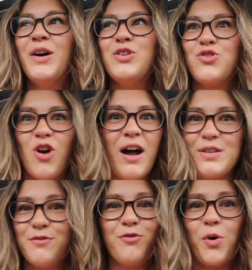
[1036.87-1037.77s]
drawn
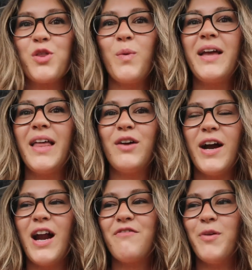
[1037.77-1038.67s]
to Fourth Wing like
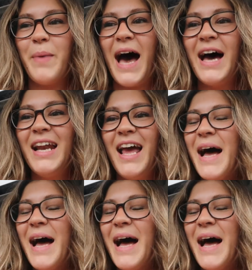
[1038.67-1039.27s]
right off the bat.